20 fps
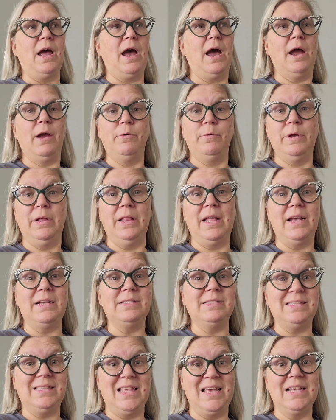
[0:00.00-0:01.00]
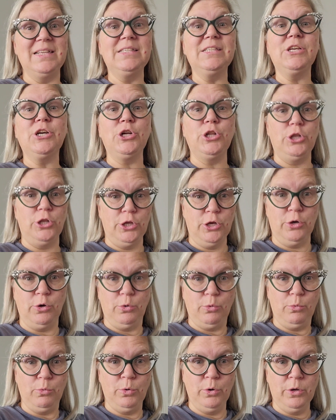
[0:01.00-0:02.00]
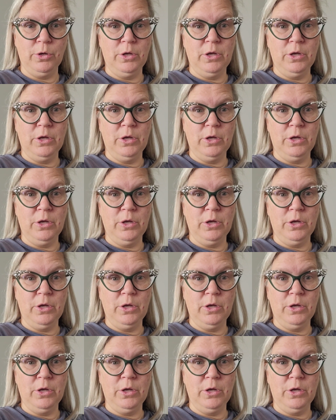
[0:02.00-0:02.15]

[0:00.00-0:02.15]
I realized this glue